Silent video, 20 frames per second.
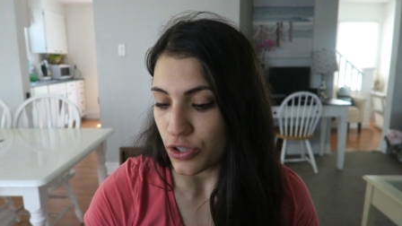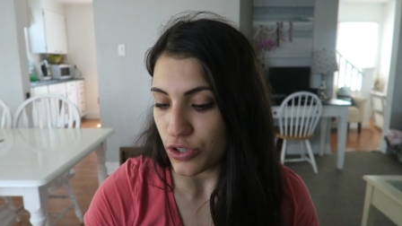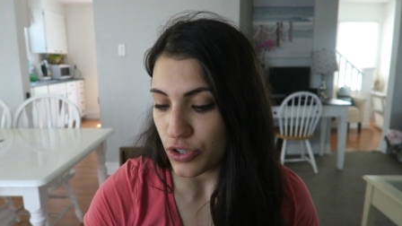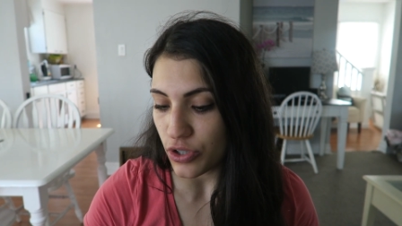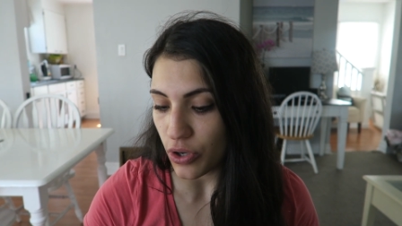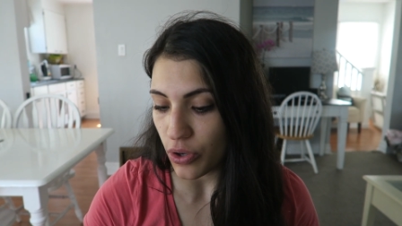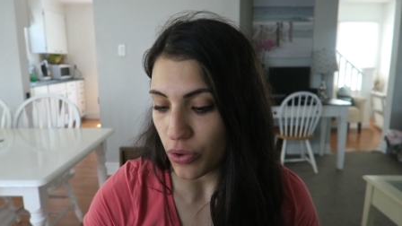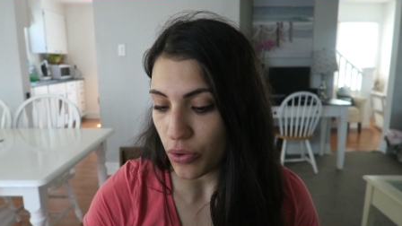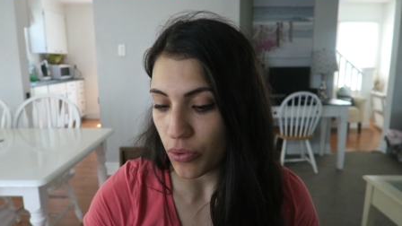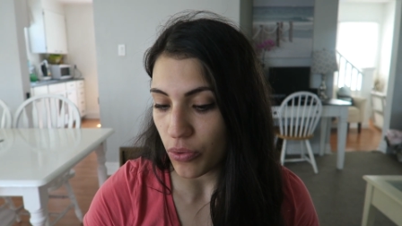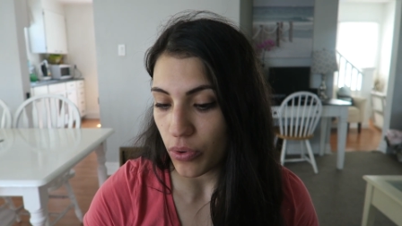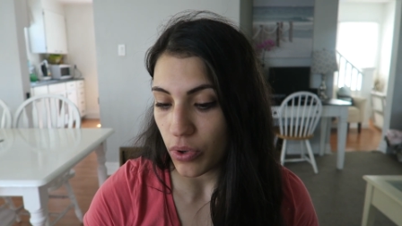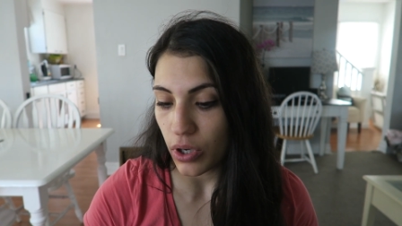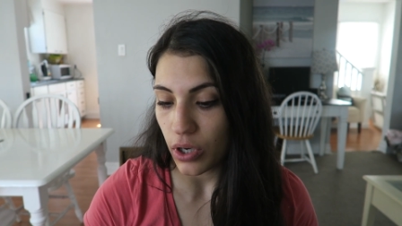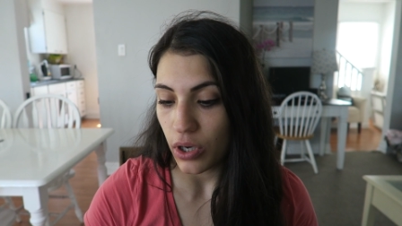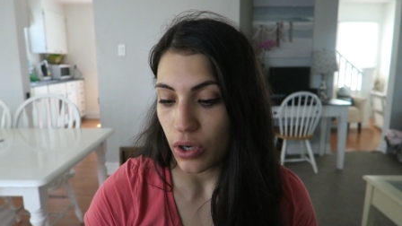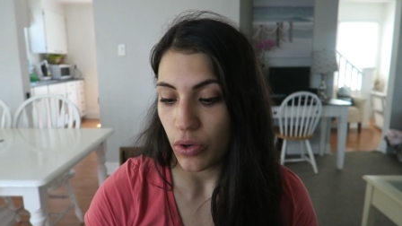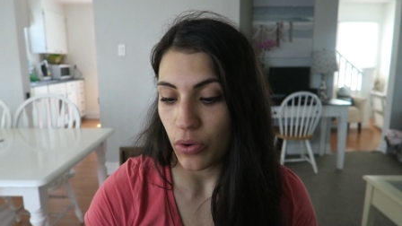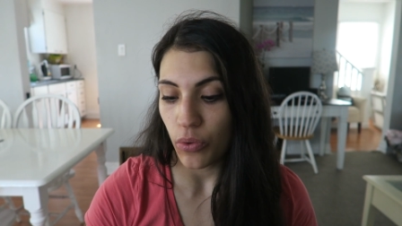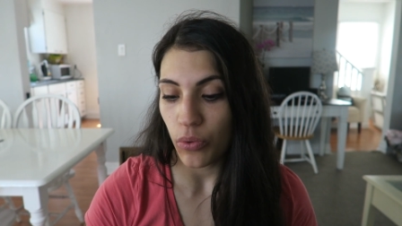So
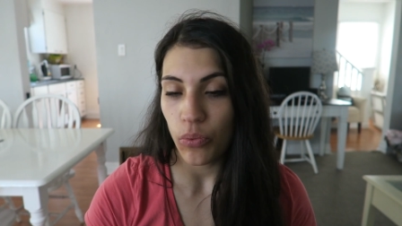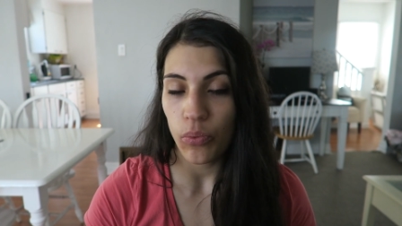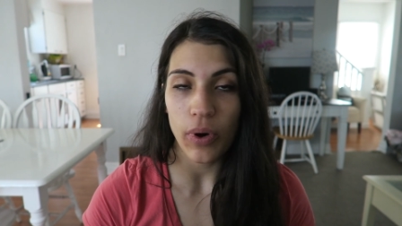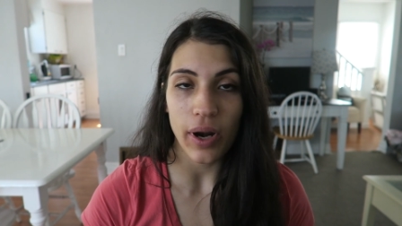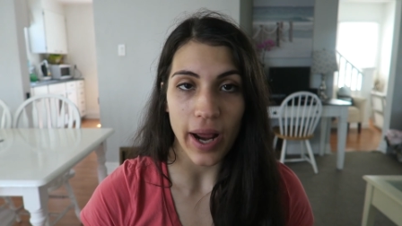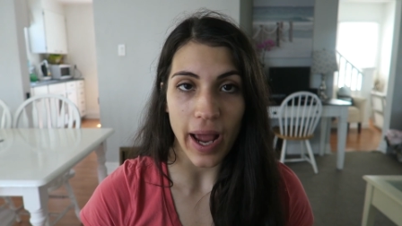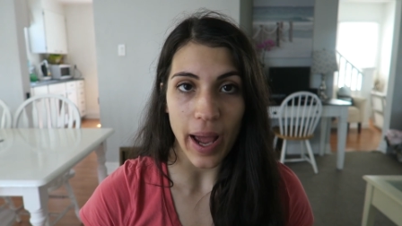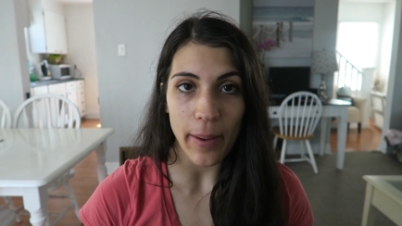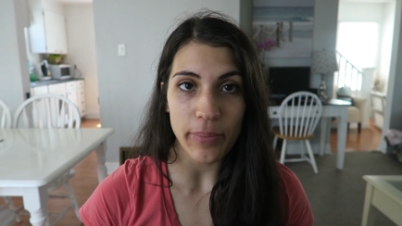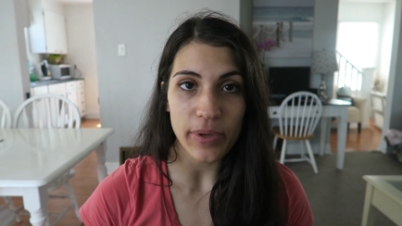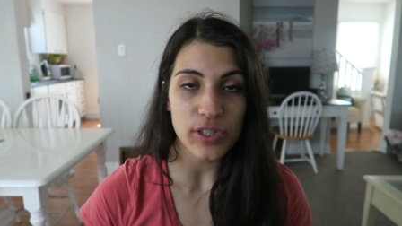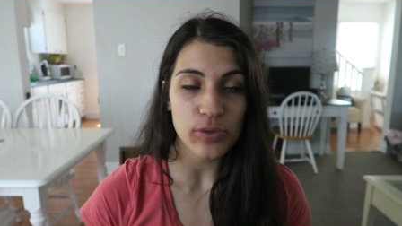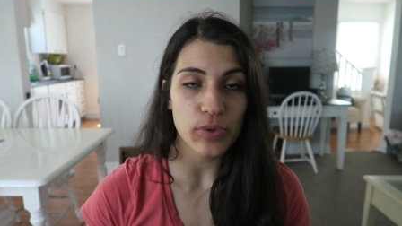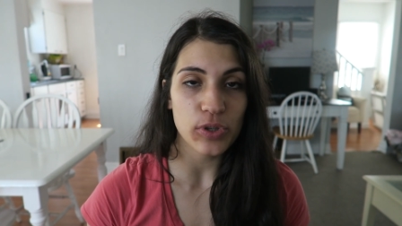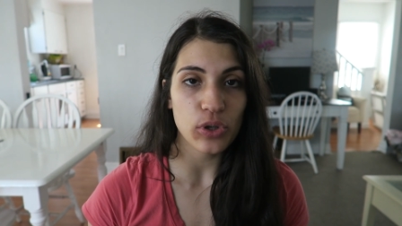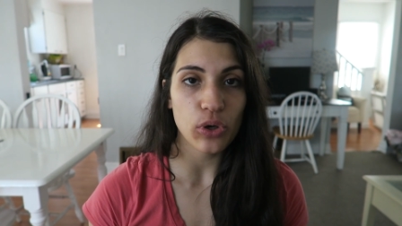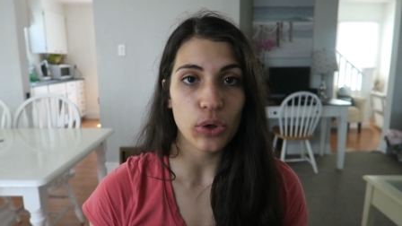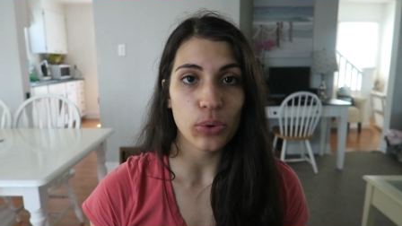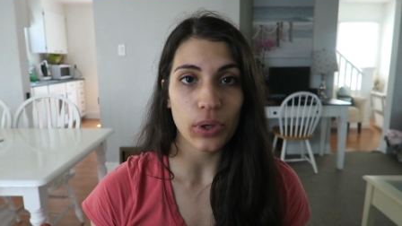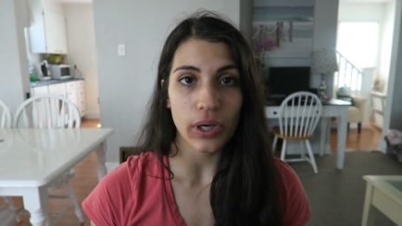what happens
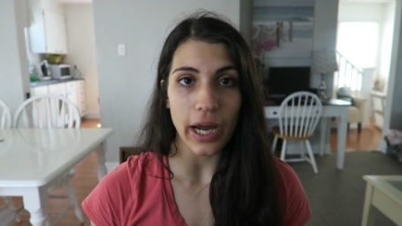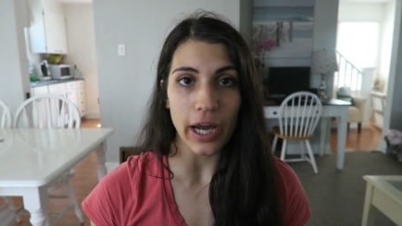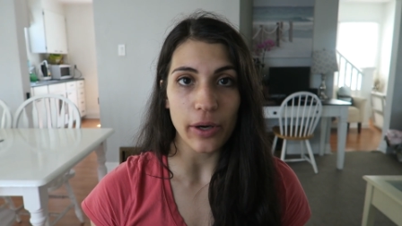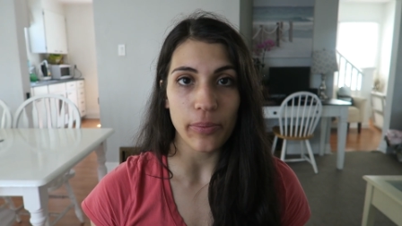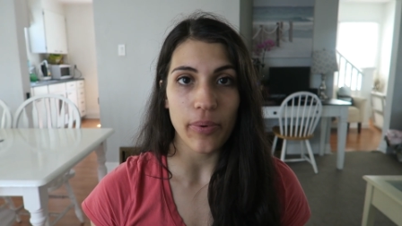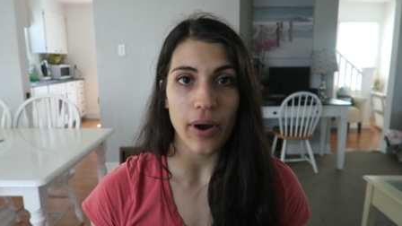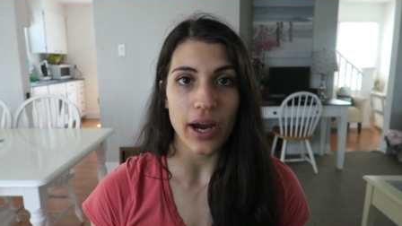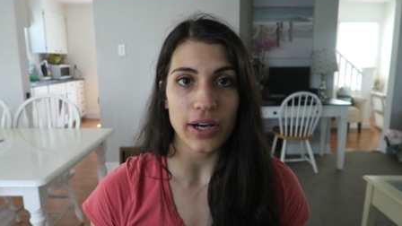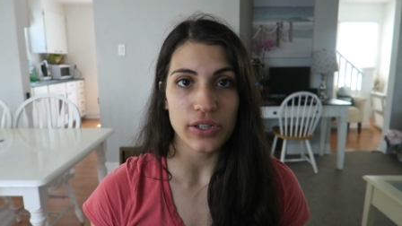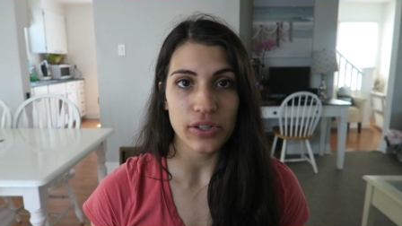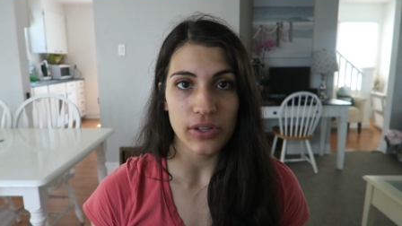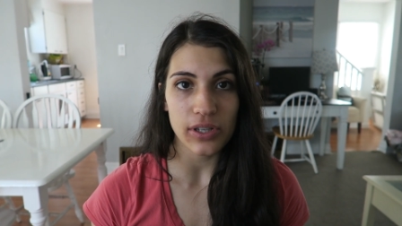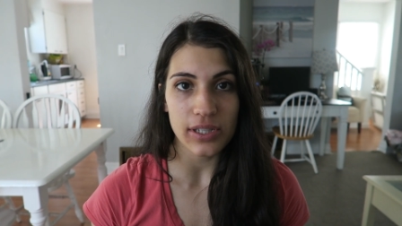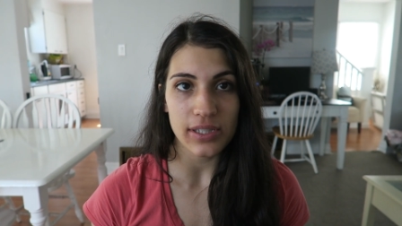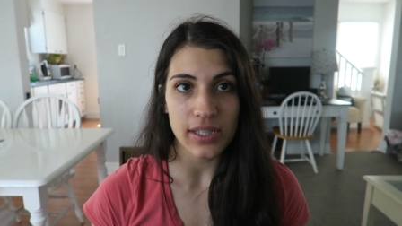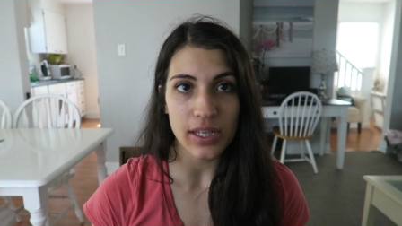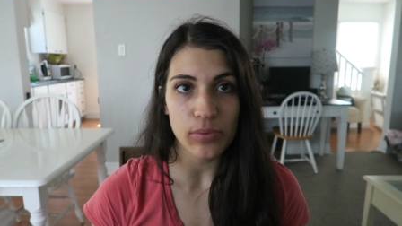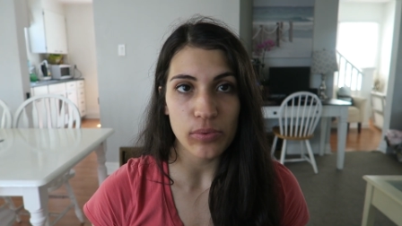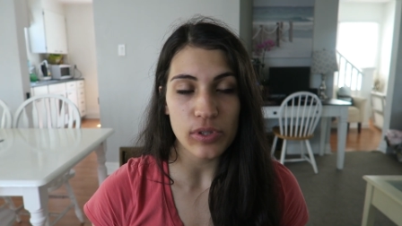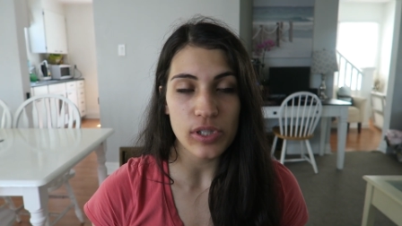when you go to a chiropractor
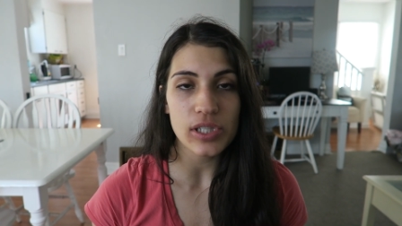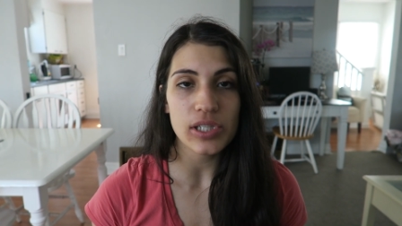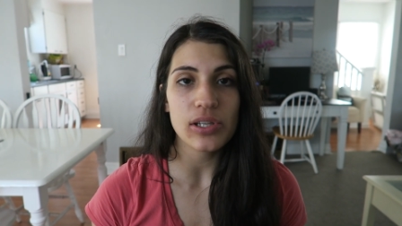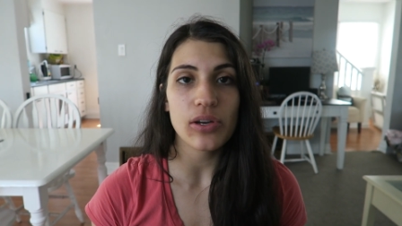is they will